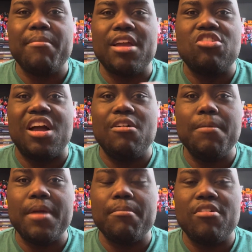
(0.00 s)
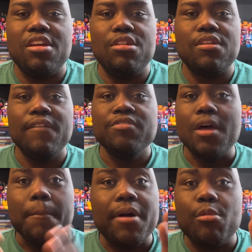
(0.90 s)
childhood memories,
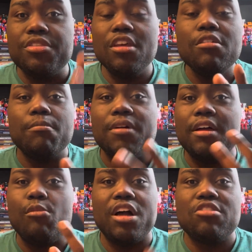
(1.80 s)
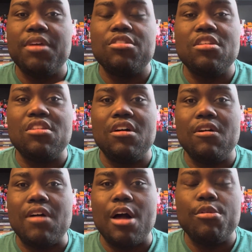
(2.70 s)
but watching them as an
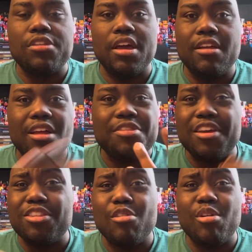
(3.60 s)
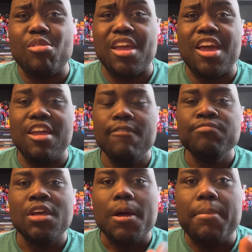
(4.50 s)
adult, I was like, I thought they were okay.
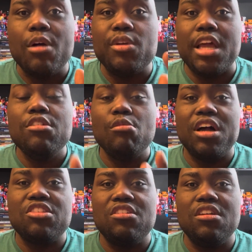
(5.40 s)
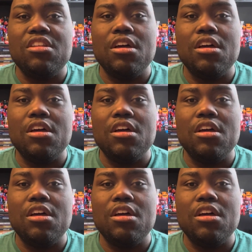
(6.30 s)
But when I used to watch the